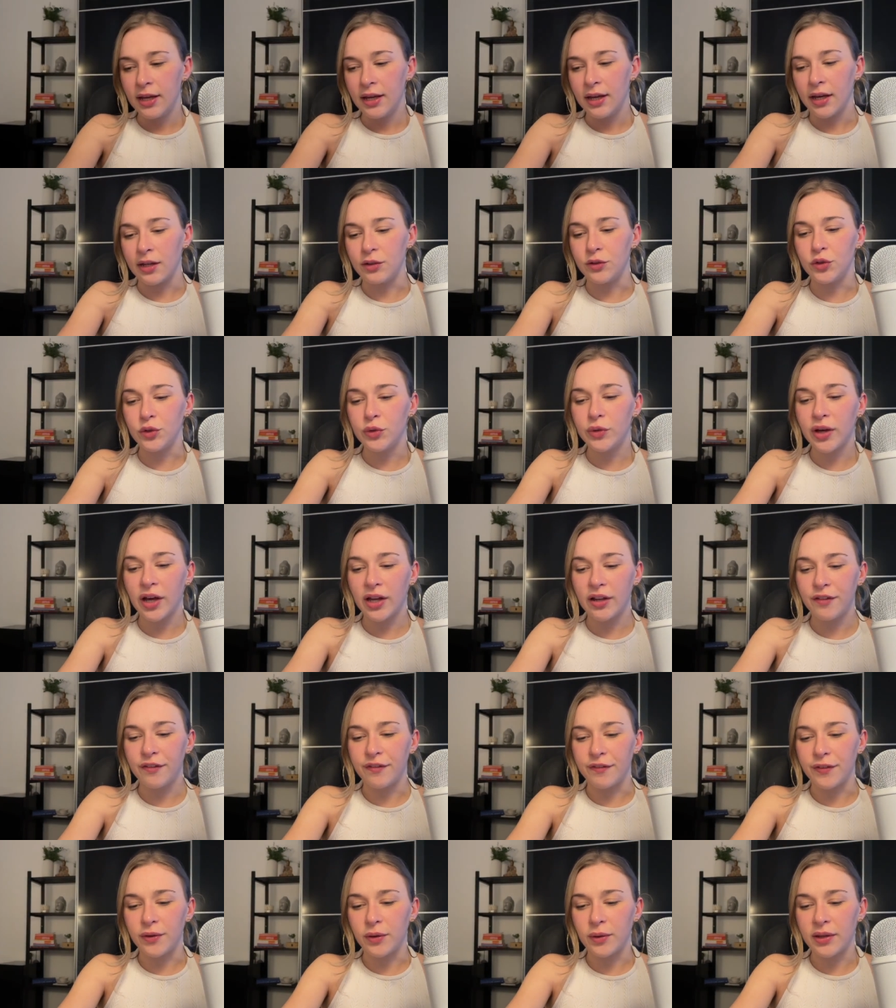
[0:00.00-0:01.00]
i do kind of
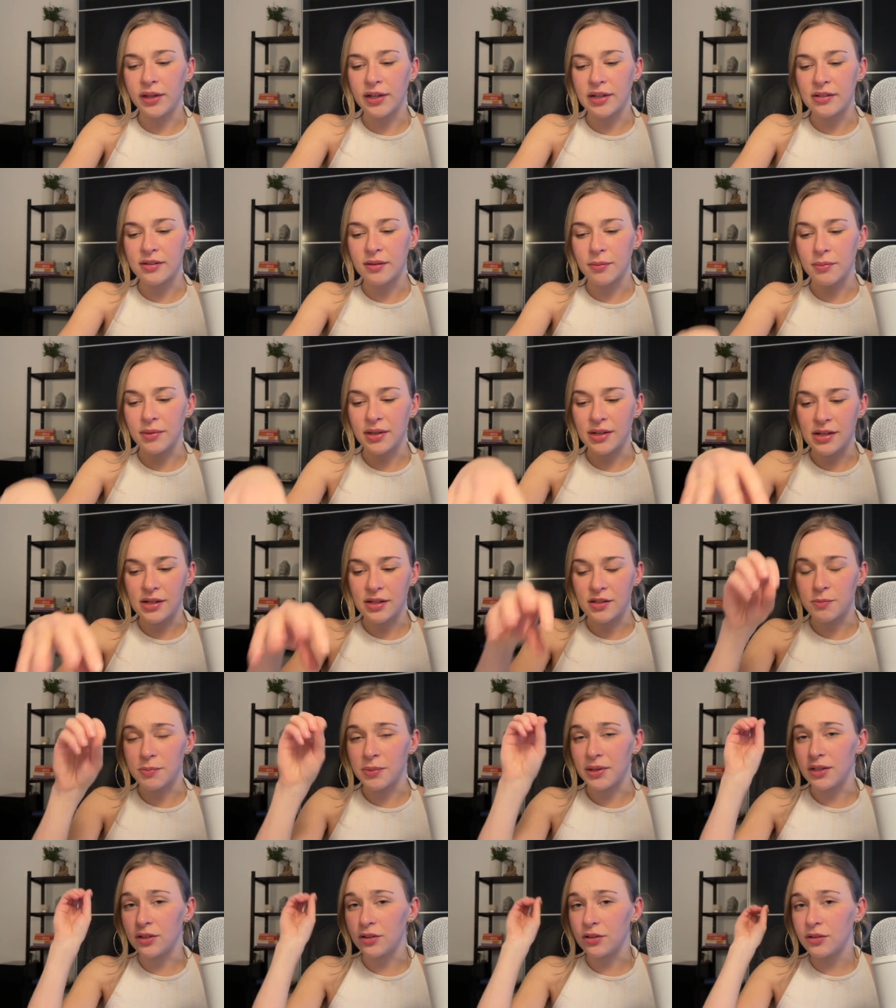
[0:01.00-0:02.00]
feel like something has
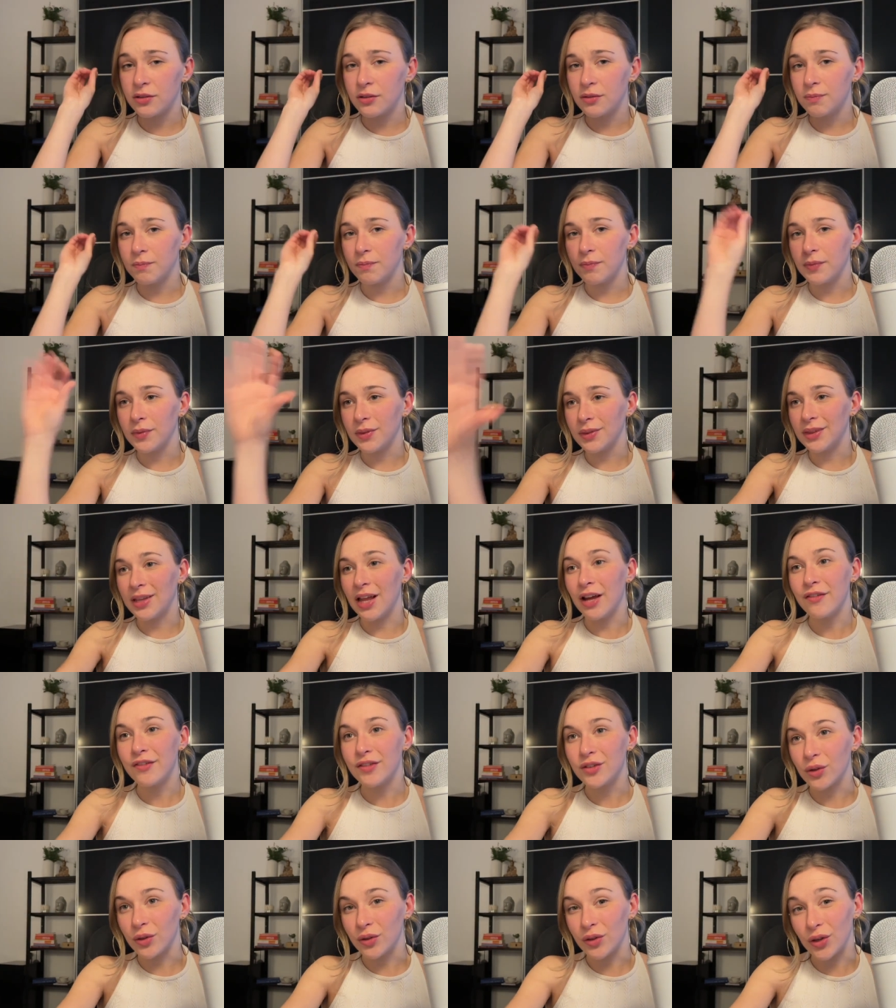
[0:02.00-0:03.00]
been
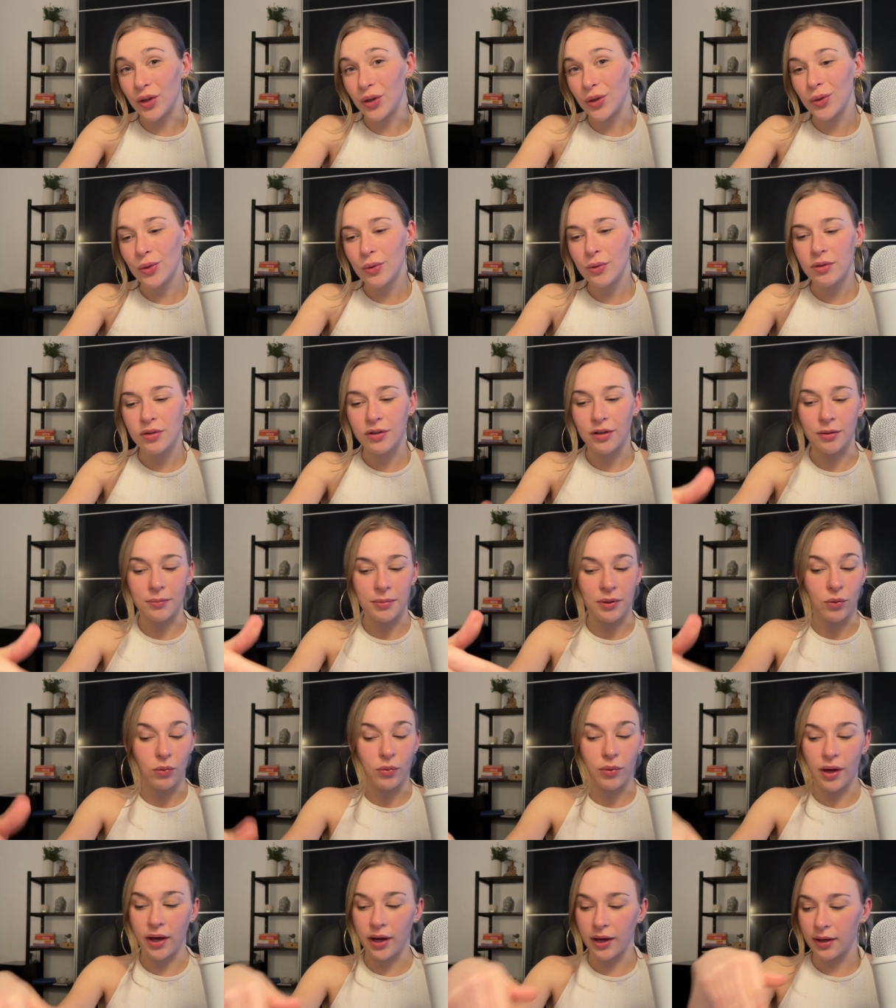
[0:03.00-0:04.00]
left on you this could be
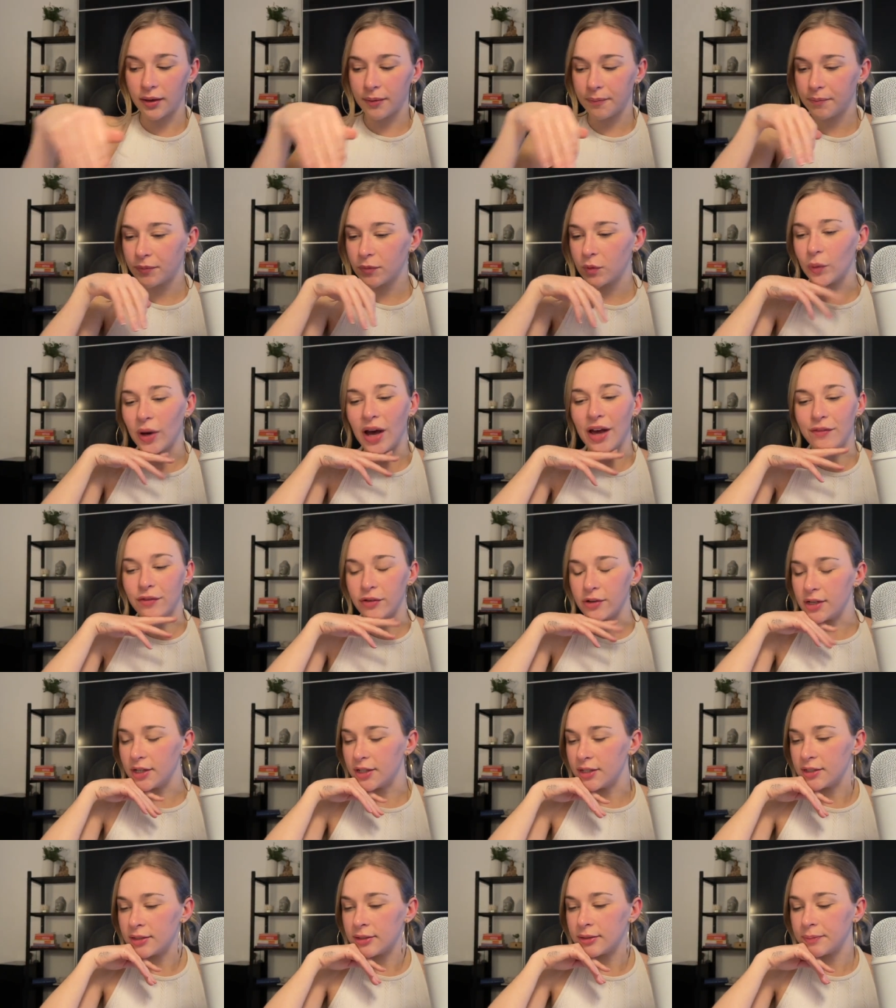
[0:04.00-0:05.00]
work whatever
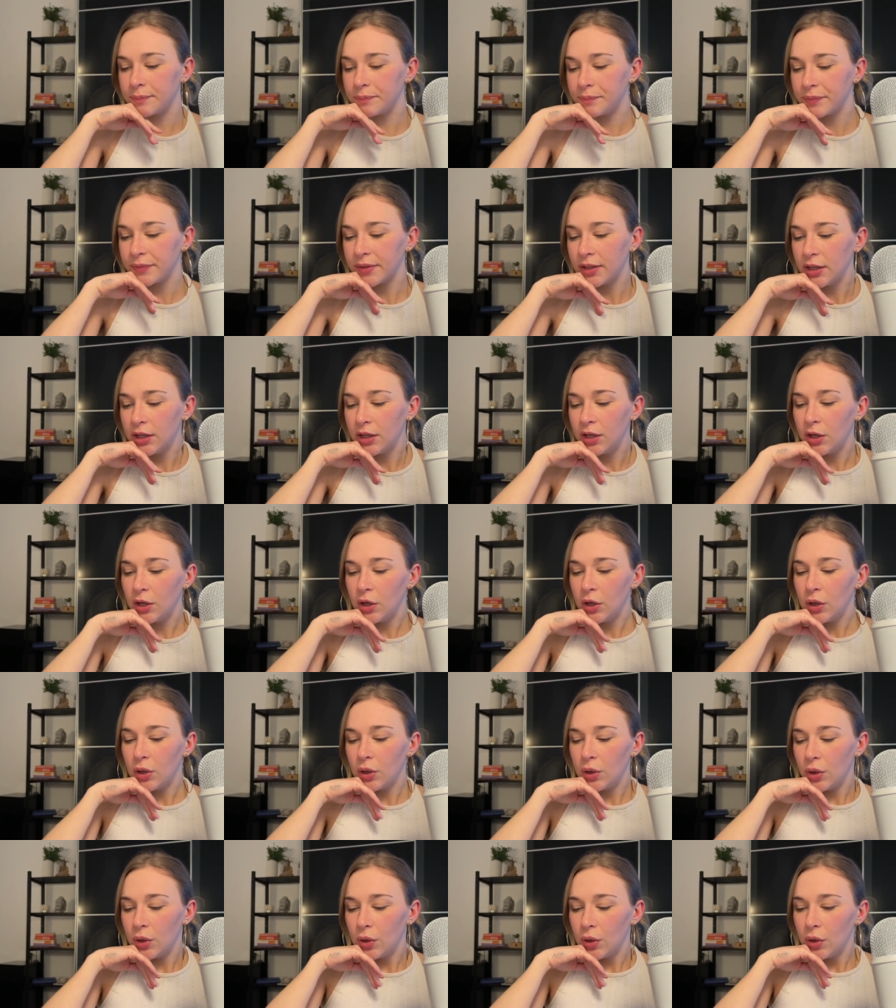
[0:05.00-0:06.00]
it is
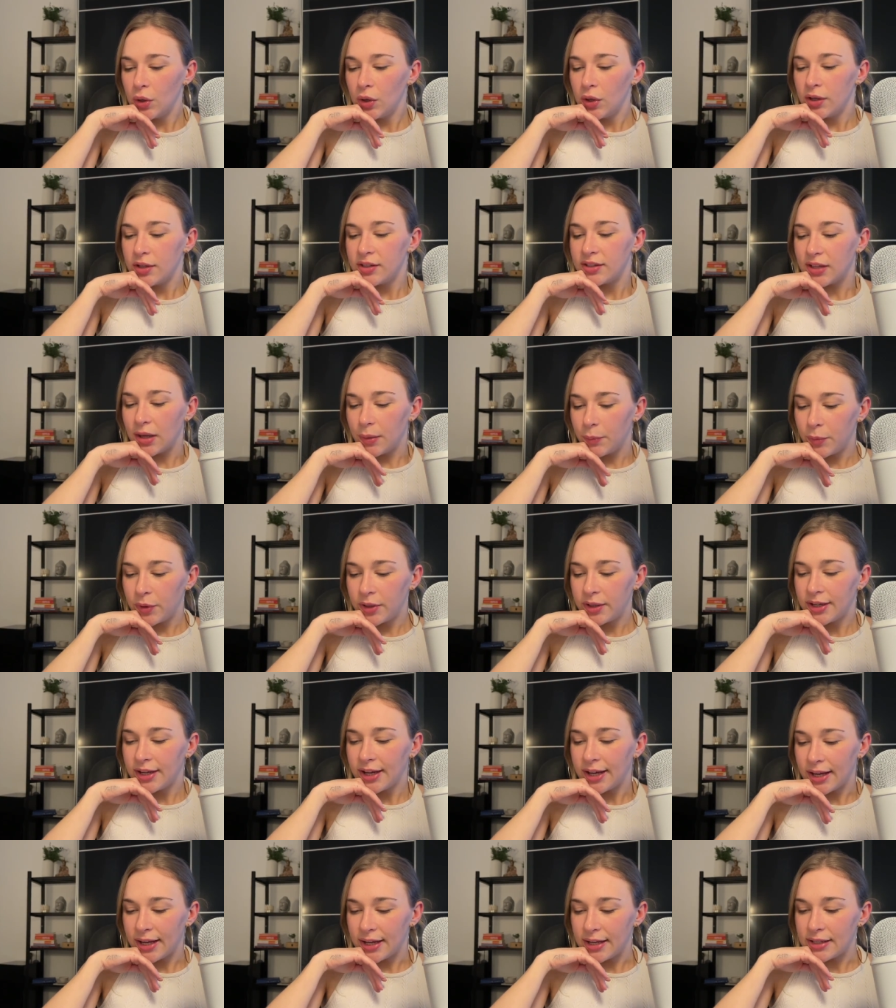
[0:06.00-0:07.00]
someone
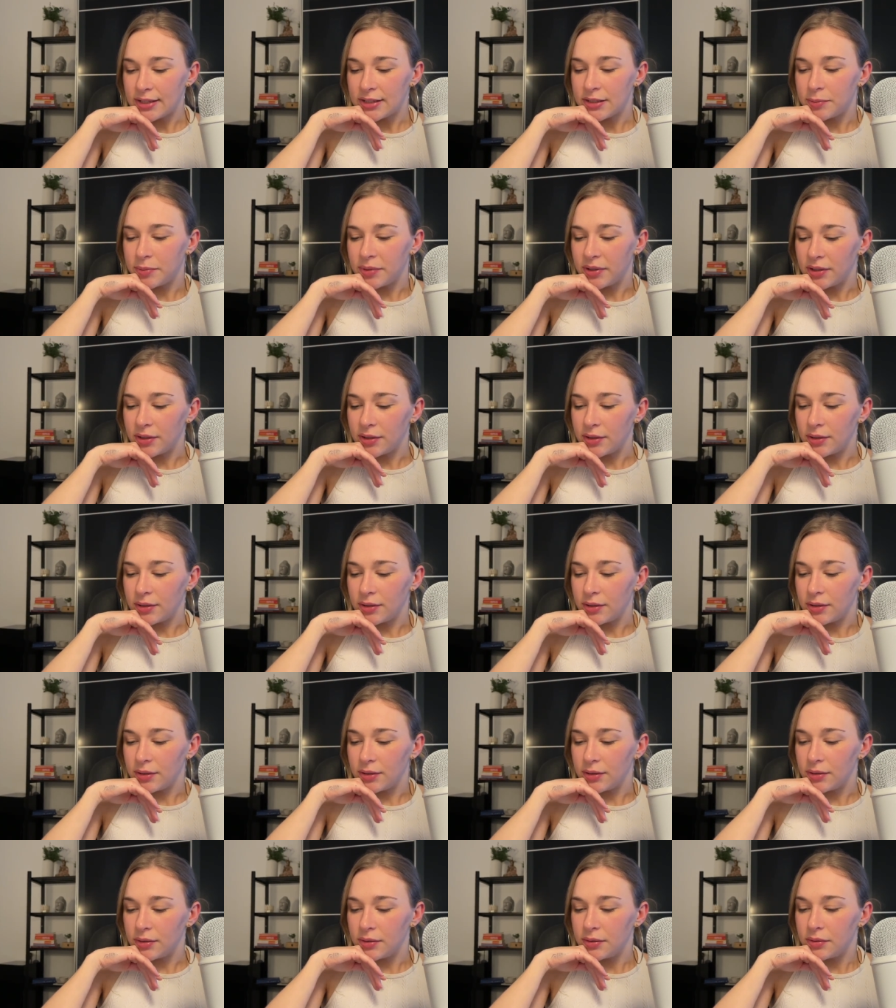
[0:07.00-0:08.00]
has
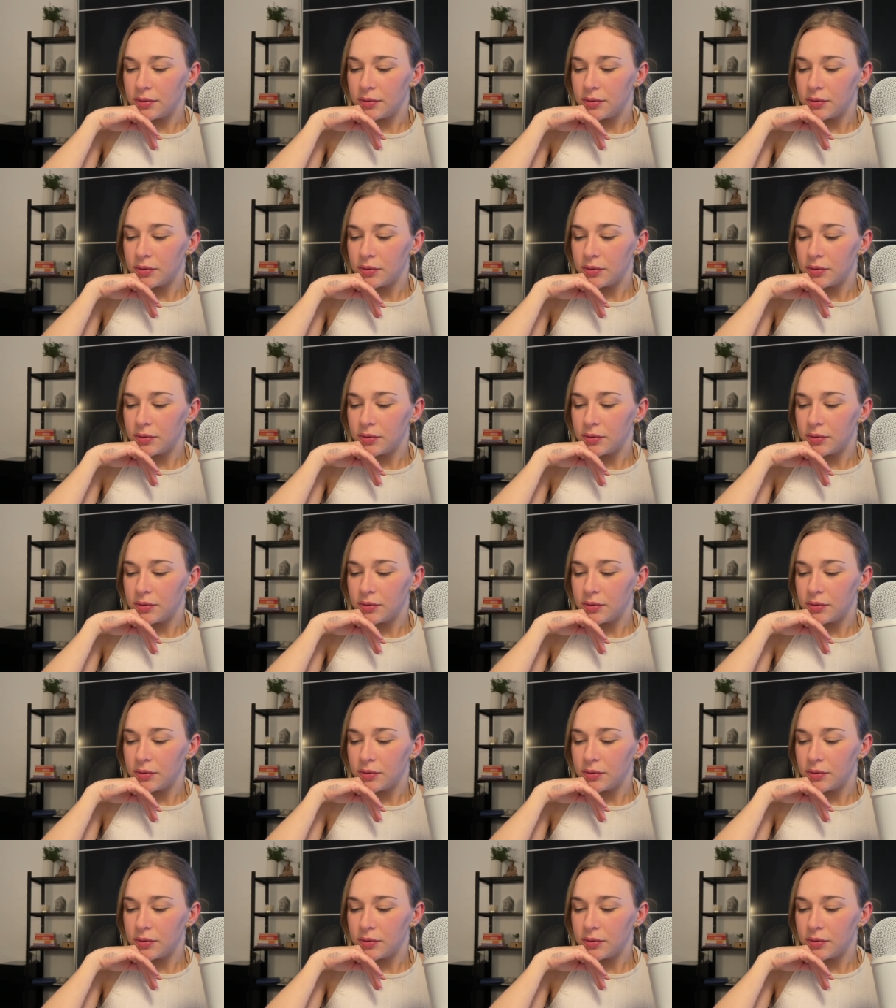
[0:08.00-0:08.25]
been